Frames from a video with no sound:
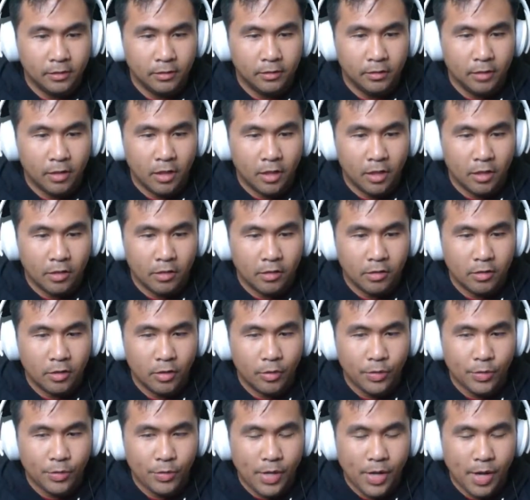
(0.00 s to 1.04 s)
Huh. I
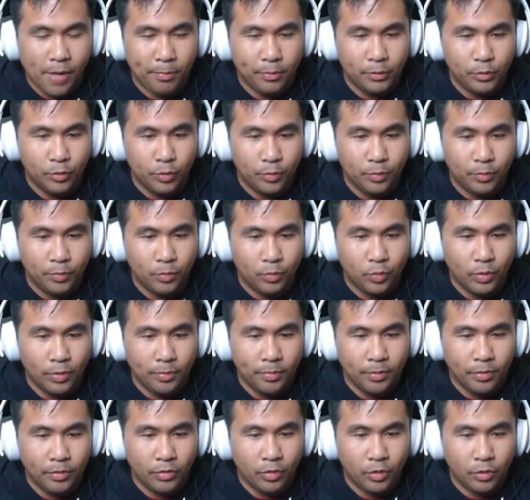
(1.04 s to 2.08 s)
wonder what happens with what
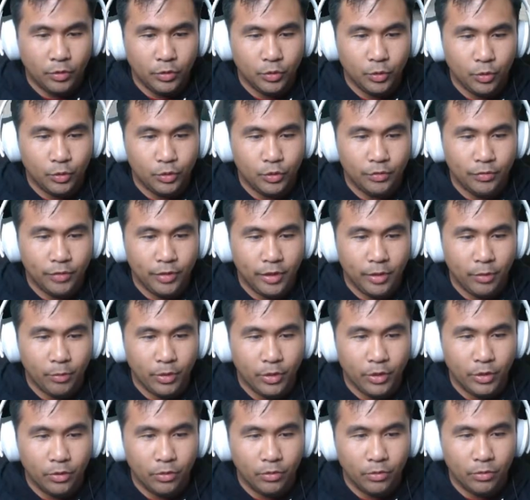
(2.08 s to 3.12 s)
about those doors over there? Where do
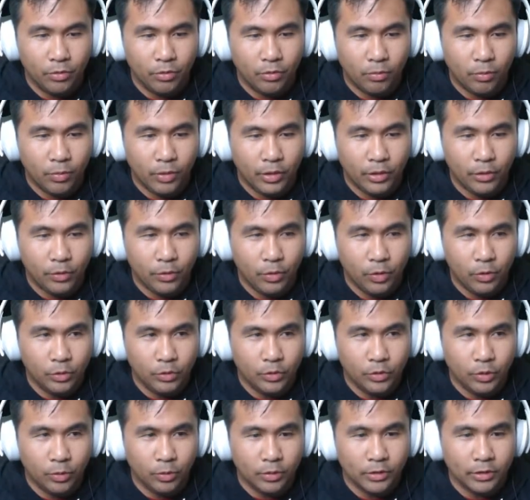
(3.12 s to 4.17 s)
the, where do those
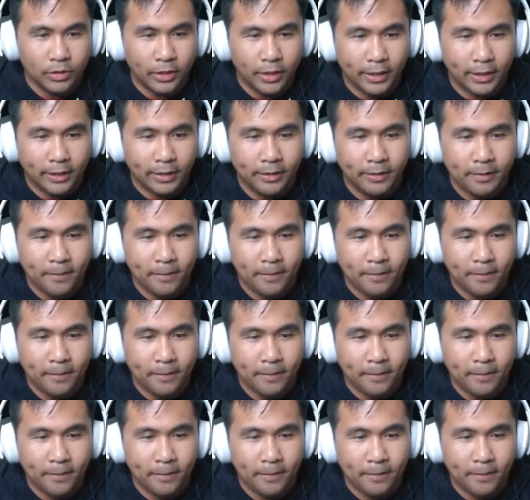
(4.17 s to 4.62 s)
doors lead?